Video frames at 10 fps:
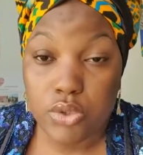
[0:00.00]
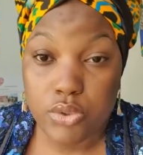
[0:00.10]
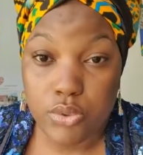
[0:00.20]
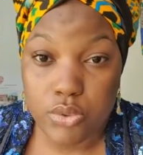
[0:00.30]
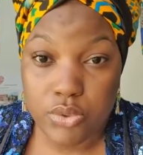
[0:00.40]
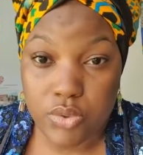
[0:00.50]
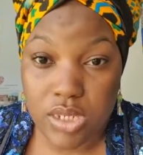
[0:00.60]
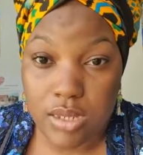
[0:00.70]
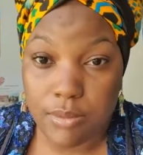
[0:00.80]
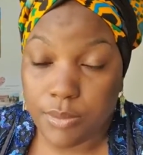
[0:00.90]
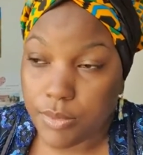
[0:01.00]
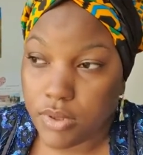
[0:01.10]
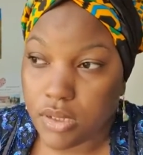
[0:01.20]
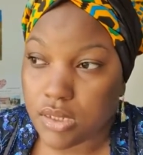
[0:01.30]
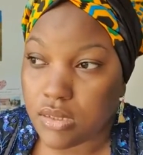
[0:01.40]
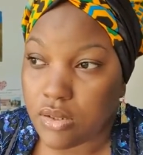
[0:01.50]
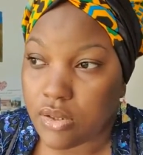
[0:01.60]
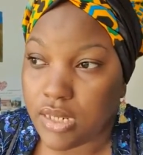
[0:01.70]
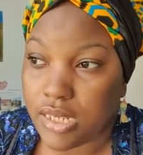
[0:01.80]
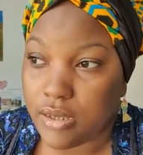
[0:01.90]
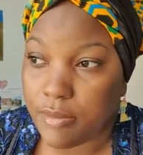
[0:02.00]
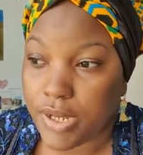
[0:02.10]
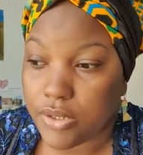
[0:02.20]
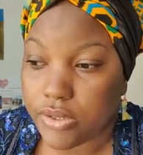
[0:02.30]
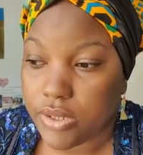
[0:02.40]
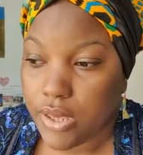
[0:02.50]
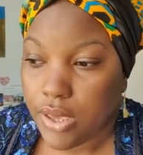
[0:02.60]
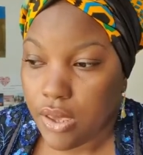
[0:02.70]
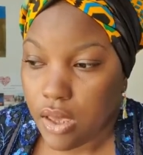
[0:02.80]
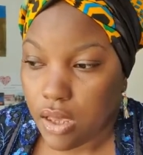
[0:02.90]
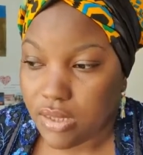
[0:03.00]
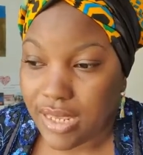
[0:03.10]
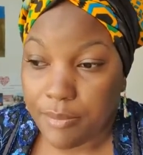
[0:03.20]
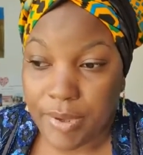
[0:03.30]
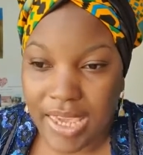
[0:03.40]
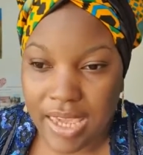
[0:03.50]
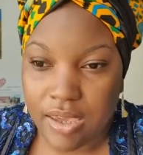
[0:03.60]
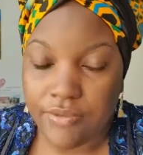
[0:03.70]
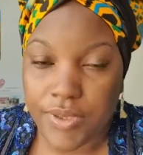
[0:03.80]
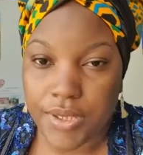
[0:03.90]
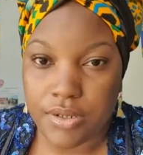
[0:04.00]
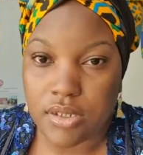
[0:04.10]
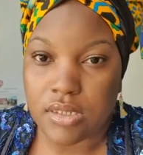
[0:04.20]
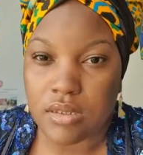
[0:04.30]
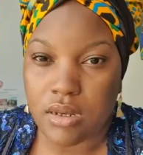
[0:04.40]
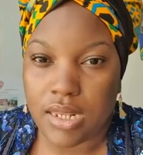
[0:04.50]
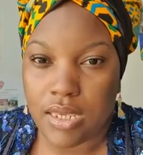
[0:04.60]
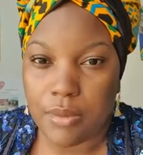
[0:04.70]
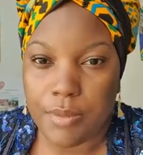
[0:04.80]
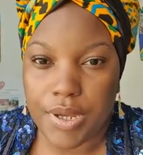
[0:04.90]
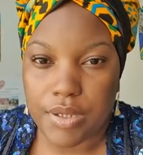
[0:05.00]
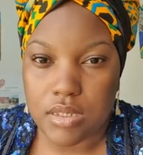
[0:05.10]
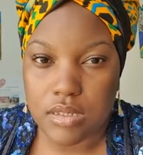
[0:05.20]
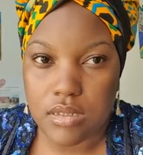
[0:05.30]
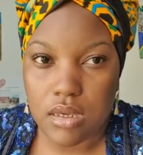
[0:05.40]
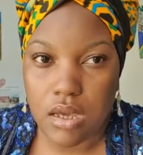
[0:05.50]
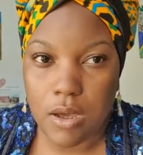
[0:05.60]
talk to them, not only about their behavior, not only about